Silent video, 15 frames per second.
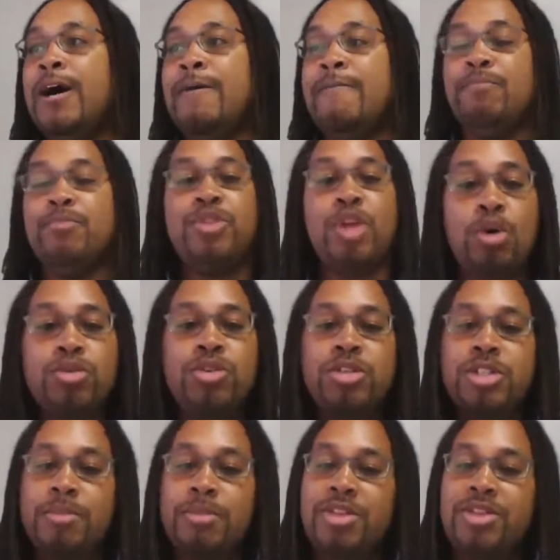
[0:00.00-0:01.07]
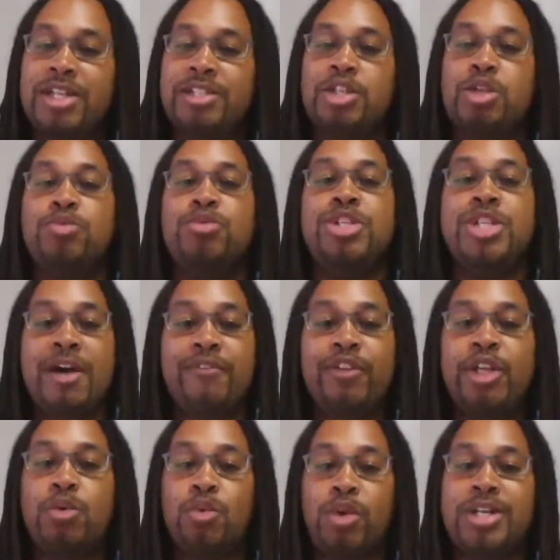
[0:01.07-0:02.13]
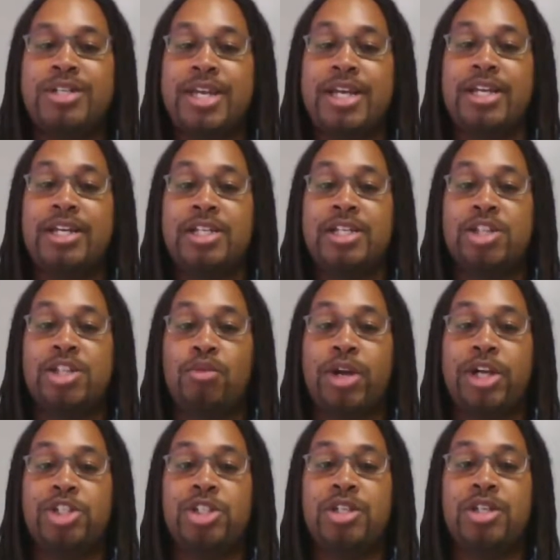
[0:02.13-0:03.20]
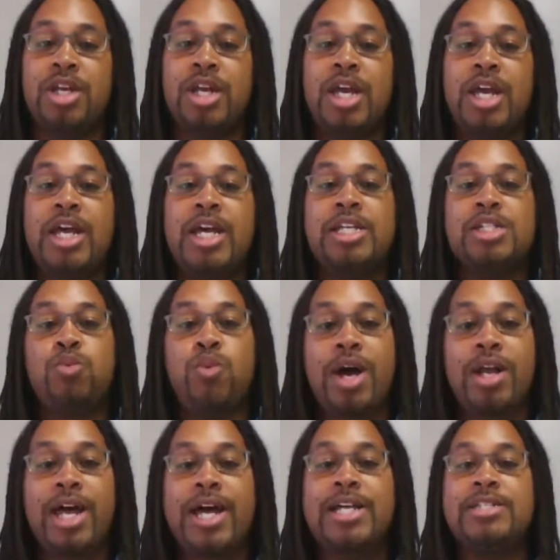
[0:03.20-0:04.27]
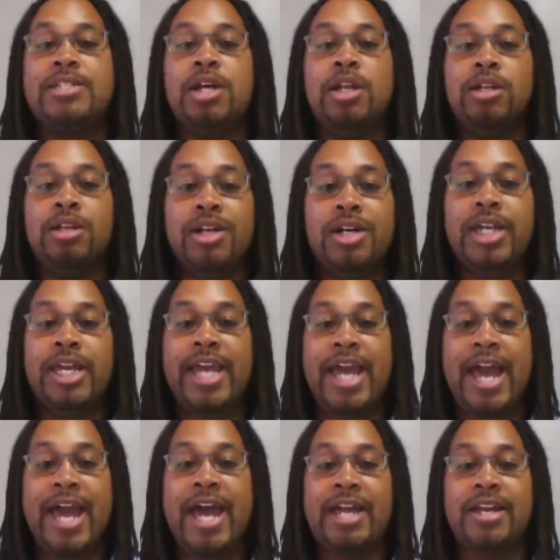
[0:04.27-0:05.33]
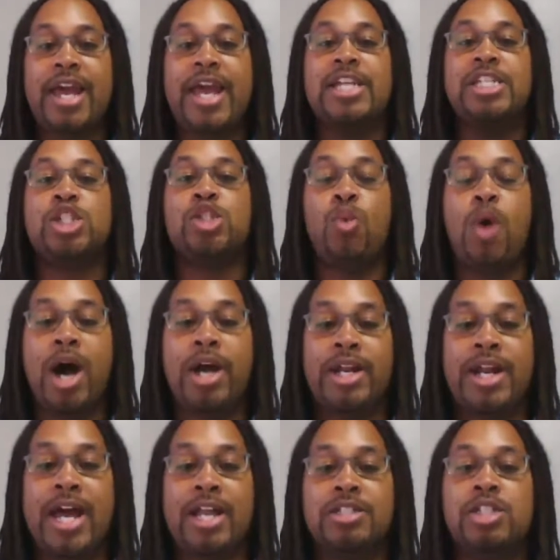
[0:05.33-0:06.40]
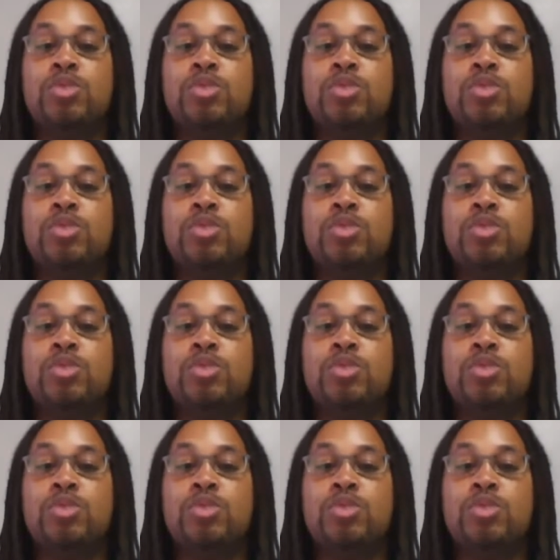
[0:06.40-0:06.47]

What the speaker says: Those are some of the things that you definitely want to take into consideration, as well as looking at a SWOT analysis.